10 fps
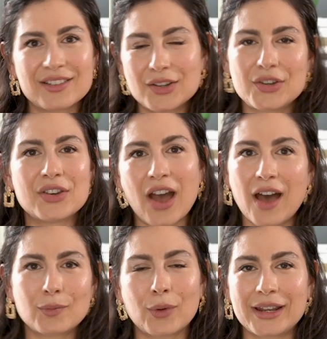
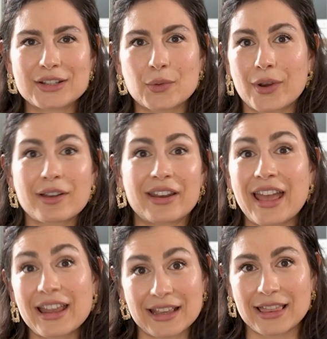not wanting to work on
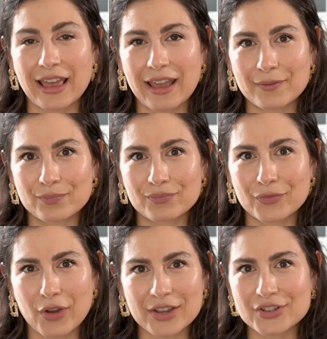anything,
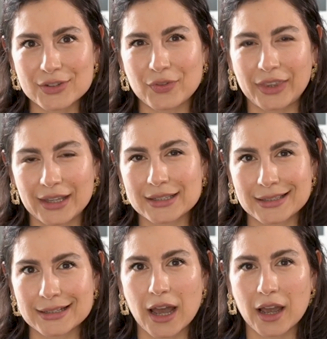right? Just feeling
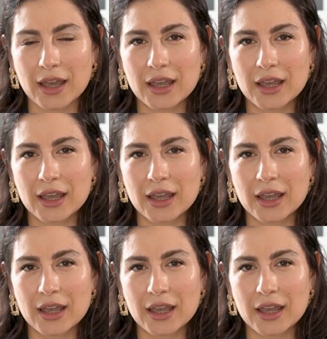stuck.